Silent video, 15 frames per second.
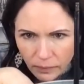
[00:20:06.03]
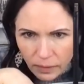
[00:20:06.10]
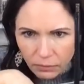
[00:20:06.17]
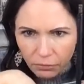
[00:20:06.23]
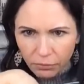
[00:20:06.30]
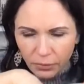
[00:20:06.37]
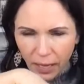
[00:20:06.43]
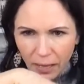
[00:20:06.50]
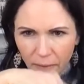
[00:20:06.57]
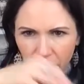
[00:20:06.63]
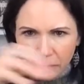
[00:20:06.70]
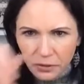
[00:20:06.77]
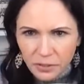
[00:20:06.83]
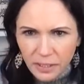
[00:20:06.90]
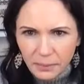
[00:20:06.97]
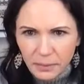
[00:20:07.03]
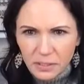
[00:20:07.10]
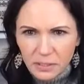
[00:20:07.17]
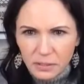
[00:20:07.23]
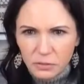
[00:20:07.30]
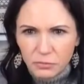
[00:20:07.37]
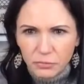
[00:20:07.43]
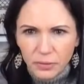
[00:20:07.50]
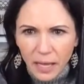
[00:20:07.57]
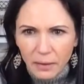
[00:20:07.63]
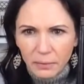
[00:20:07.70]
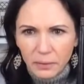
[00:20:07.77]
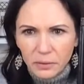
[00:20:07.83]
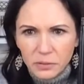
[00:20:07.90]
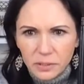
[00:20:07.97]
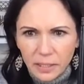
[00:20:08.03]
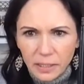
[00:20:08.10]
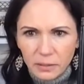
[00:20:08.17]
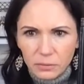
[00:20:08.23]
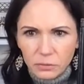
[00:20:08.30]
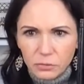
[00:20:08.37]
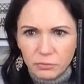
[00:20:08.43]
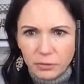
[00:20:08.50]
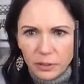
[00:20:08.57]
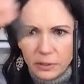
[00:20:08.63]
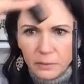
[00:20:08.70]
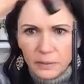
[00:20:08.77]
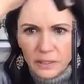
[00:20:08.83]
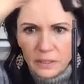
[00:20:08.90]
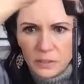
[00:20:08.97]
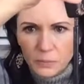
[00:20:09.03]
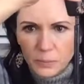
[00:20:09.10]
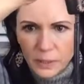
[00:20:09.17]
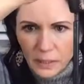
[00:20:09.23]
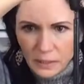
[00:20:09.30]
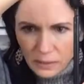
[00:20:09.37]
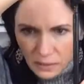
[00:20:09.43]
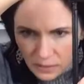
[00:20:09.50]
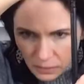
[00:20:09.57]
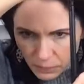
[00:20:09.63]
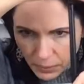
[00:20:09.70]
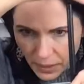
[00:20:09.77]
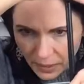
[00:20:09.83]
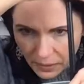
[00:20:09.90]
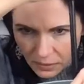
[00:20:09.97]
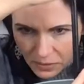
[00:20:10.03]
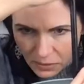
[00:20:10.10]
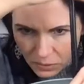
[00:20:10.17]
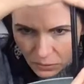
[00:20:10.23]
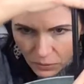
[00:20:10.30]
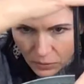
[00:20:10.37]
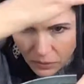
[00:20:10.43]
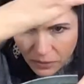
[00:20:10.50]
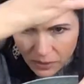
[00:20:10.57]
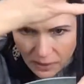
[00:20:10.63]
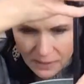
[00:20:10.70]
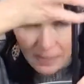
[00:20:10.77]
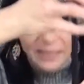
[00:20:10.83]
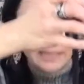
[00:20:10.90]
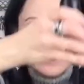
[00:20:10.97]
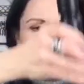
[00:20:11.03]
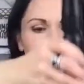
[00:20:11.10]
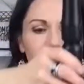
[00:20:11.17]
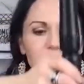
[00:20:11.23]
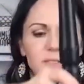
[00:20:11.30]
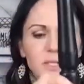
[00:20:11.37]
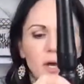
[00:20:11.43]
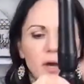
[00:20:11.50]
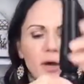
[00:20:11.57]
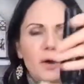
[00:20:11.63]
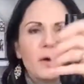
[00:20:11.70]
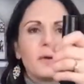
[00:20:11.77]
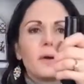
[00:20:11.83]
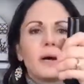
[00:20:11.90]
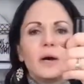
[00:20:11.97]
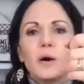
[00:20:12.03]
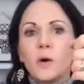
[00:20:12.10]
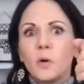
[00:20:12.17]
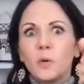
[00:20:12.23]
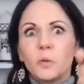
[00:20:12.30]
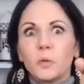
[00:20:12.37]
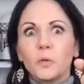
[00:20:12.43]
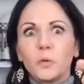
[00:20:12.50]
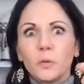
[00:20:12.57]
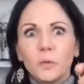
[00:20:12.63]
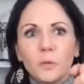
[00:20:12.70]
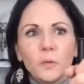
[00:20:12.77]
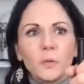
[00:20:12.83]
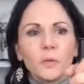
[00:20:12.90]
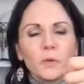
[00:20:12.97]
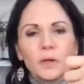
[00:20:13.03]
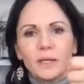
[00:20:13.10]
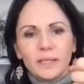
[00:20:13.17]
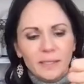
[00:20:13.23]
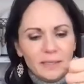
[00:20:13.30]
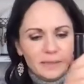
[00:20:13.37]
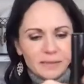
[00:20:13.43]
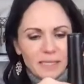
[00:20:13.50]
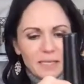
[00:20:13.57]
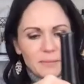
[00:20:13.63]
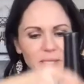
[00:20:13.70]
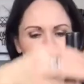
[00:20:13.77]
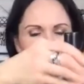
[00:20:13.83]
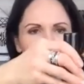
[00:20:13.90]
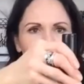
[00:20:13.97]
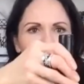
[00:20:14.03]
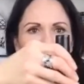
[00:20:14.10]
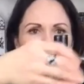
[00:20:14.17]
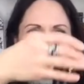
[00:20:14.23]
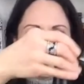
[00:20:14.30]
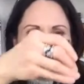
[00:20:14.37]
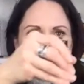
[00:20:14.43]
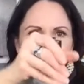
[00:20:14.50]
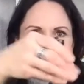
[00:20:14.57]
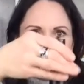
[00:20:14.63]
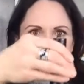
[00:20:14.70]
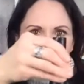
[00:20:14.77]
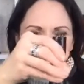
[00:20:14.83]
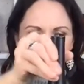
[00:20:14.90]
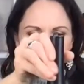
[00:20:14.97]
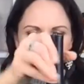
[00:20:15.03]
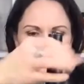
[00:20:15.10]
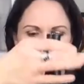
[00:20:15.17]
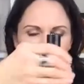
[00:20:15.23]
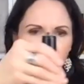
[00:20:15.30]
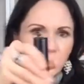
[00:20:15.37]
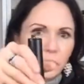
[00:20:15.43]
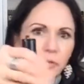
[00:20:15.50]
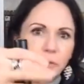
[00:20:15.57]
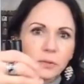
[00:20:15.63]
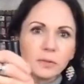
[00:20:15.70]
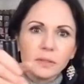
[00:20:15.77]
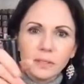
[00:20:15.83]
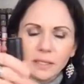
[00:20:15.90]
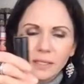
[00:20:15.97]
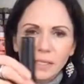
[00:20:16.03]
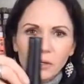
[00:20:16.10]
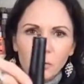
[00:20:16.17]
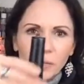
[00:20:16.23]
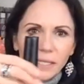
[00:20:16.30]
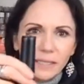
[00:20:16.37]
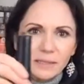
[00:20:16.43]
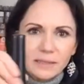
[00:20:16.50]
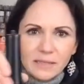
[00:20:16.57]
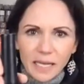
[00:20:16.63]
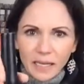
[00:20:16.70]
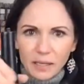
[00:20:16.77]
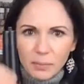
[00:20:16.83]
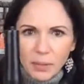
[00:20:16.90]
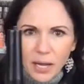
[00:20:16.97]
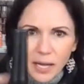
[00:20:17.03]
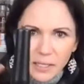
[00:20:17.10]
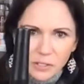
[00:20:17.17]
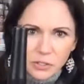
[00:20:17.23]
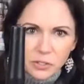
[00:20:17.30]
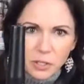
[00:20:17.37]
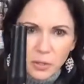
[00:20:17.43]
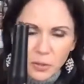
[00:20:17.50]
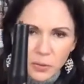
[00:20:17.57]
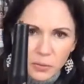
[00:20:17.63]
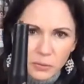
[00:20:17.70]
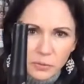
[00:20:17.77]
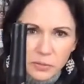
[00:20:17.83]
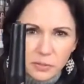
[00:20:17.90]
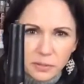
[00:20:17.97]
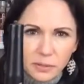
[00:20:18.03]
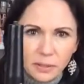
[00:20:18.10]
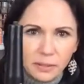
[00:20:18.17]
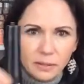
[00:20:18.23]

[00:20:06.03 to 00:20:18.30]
Flowers. Tammy says flowers, candles, figurines, beads, pedestals, tin cans. Oh, ooh, Tammy, little tin cans too. We could decoupage those.